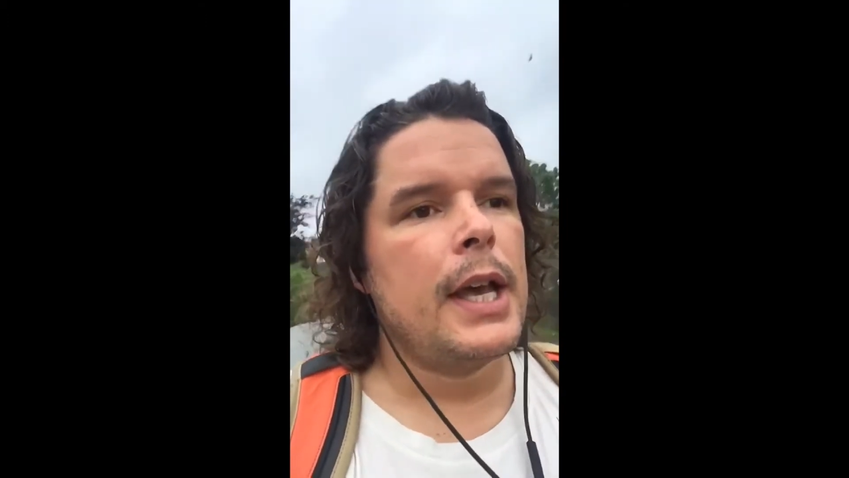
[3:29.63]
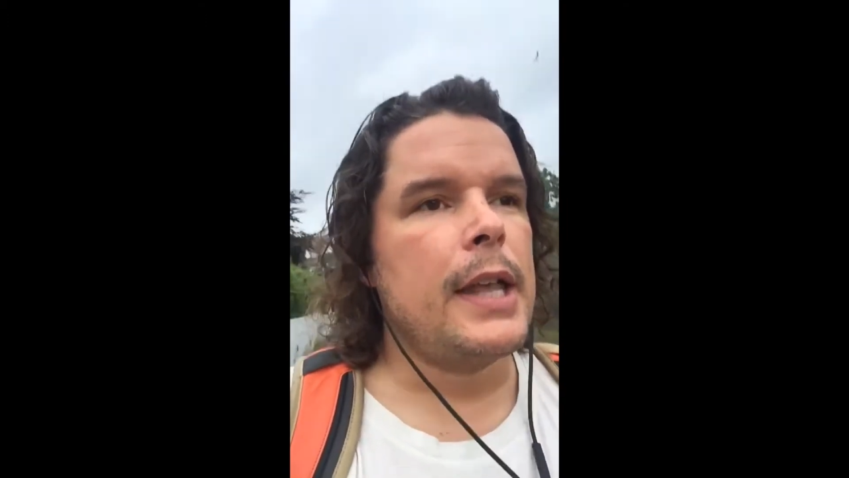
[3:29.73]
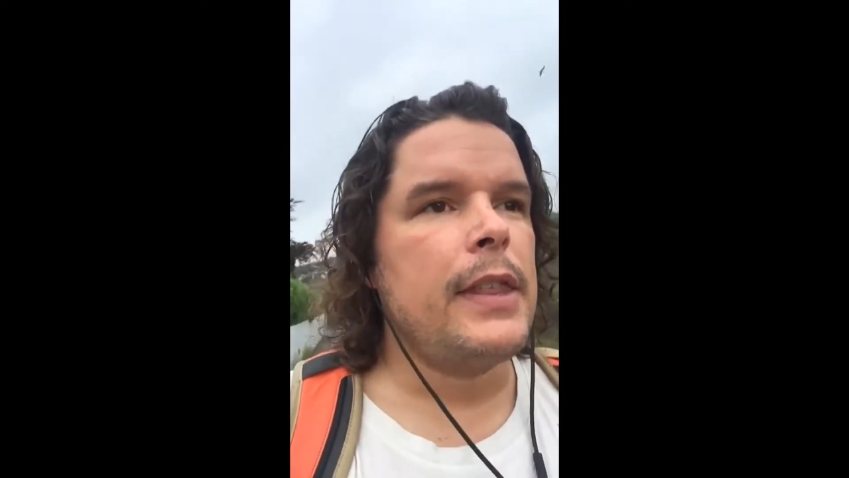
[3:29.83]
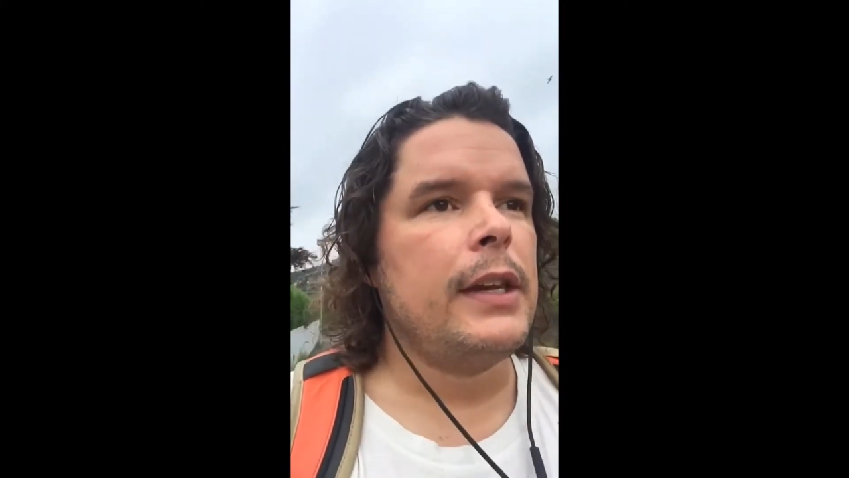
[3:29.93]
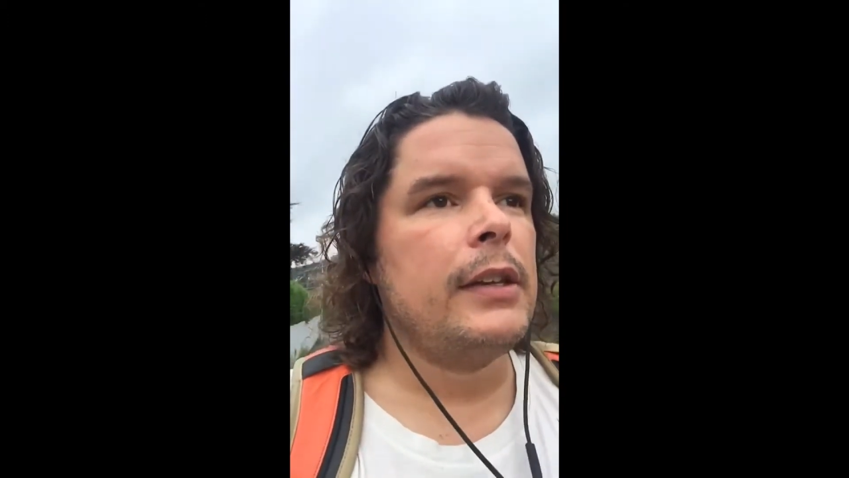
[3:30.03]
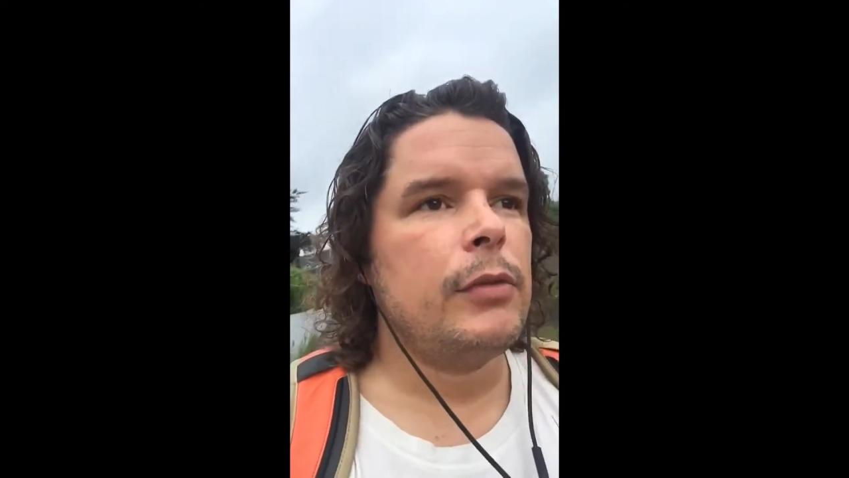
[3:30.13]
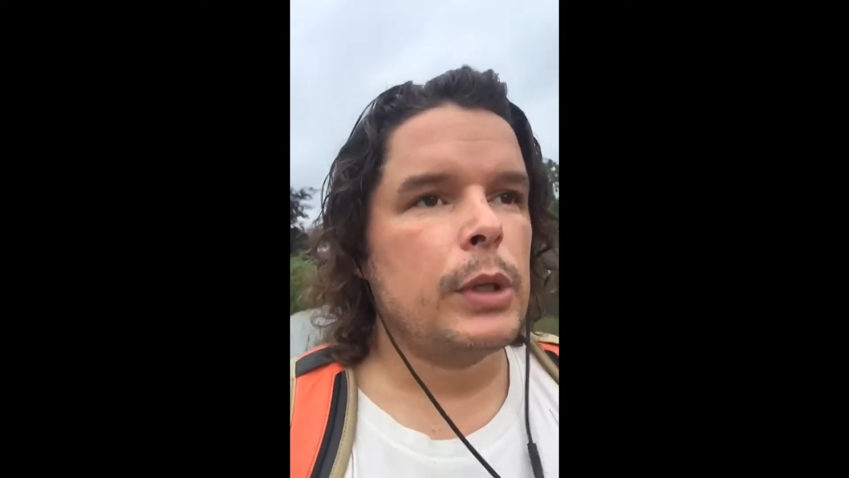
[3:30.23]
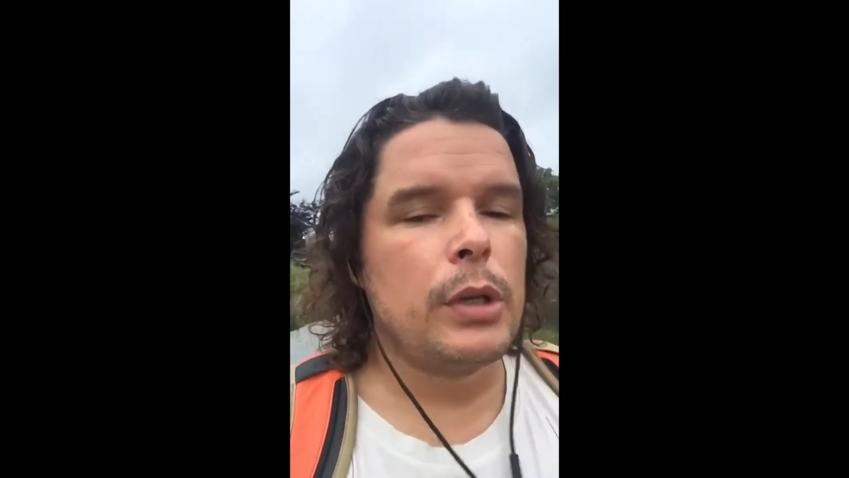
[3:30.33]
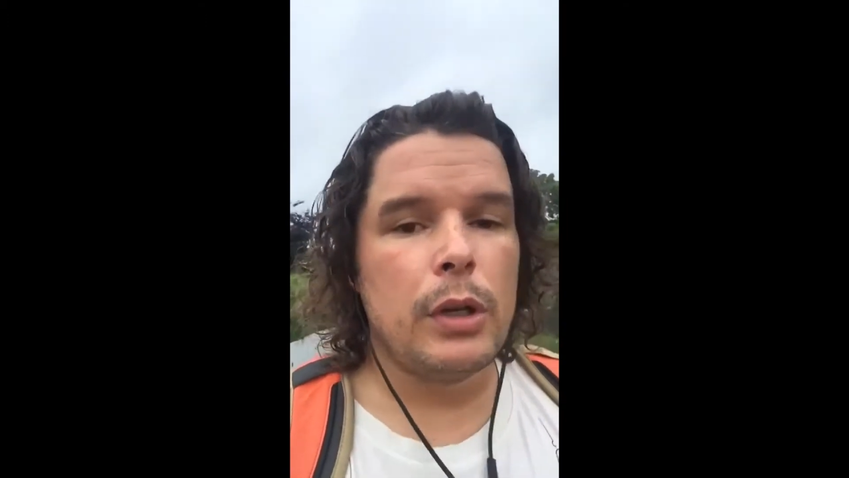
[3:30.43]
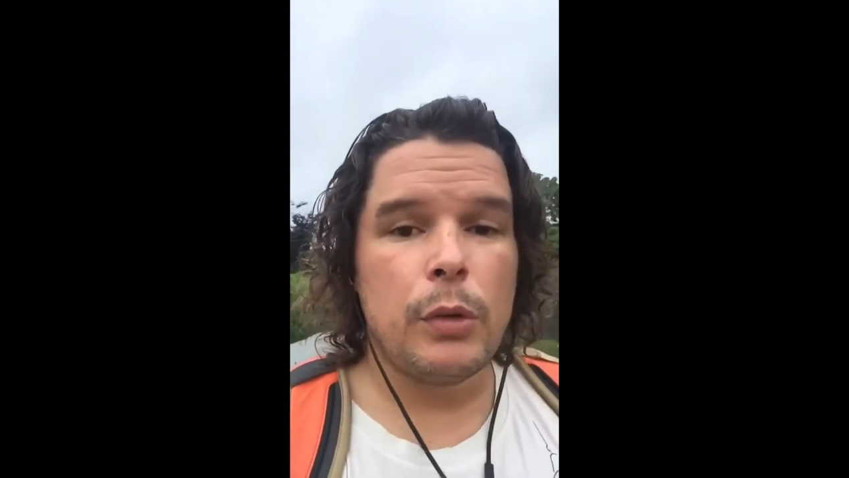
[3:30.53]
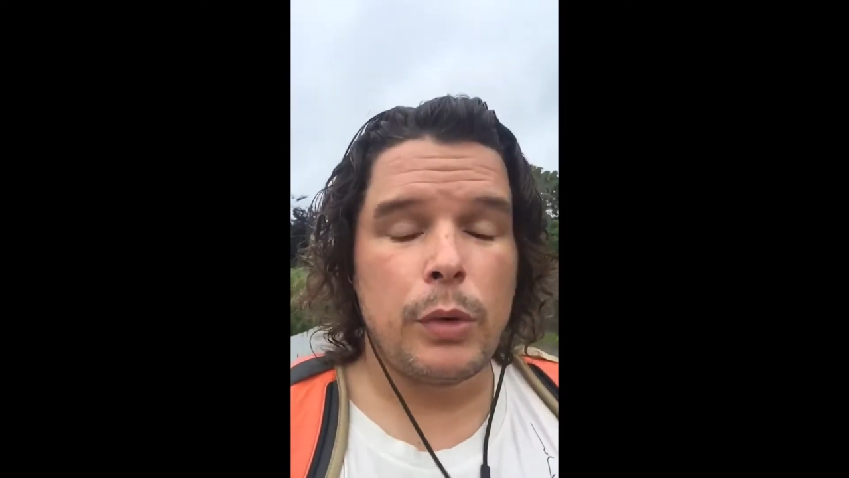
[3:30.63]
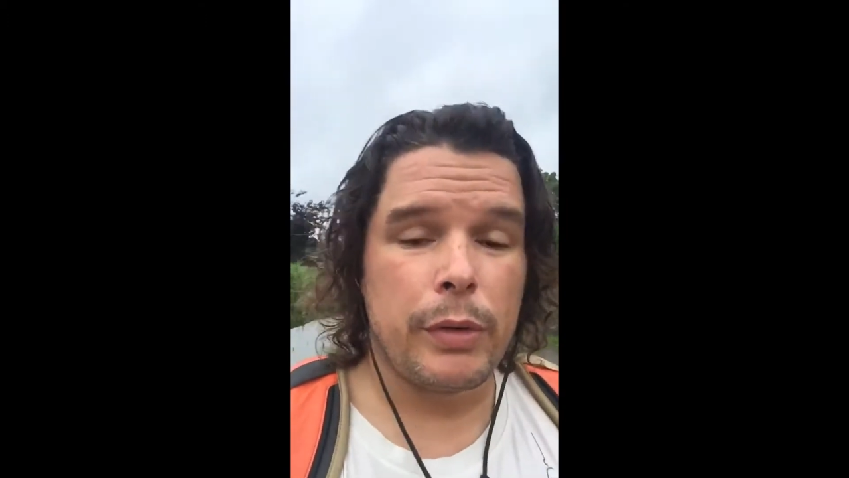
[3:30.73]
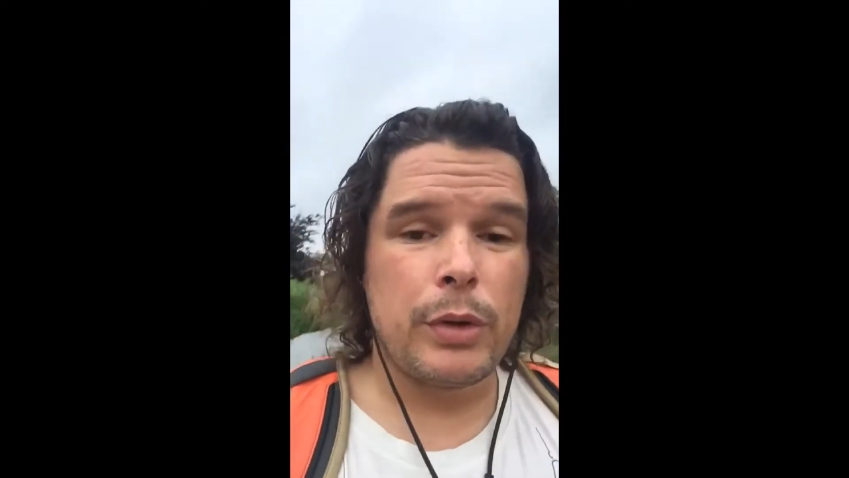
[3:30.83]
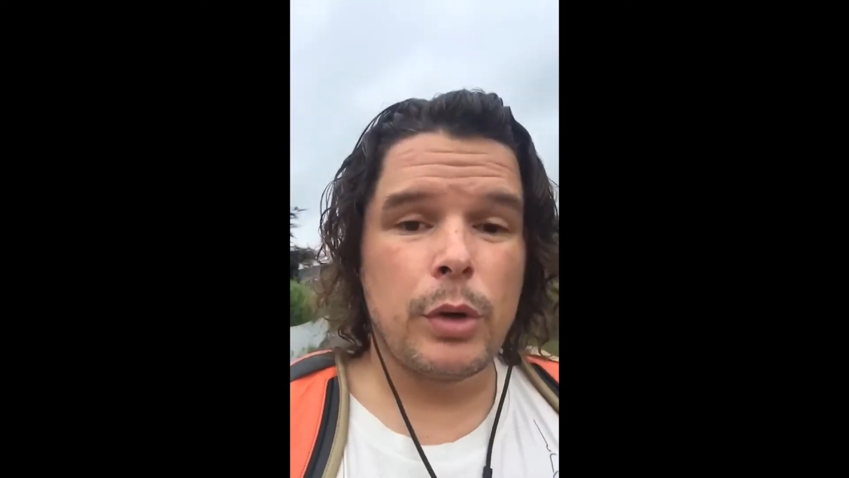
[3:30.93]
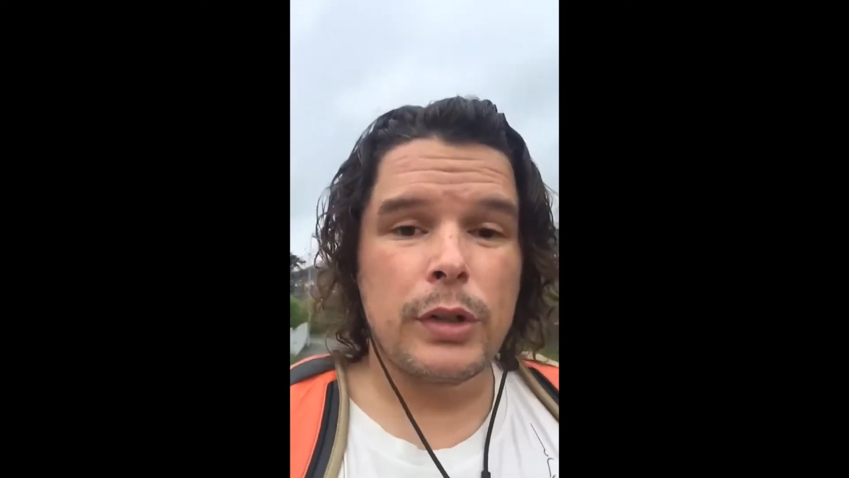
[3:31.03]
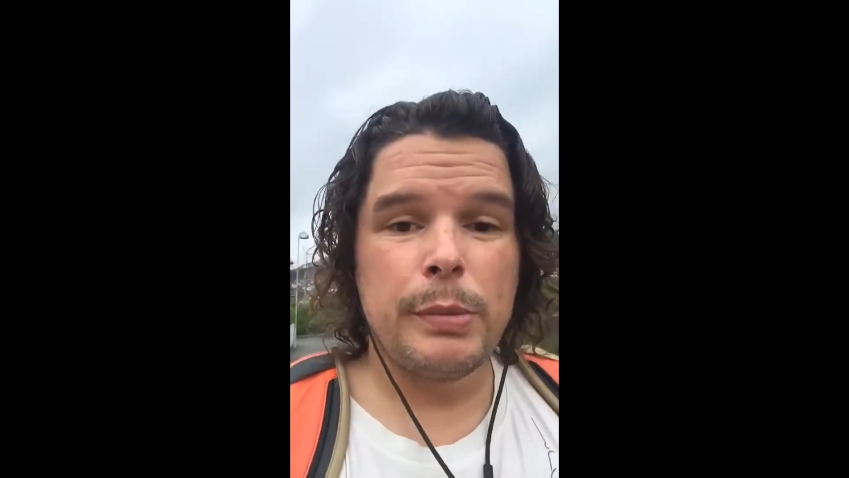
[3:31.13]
And then if we're talking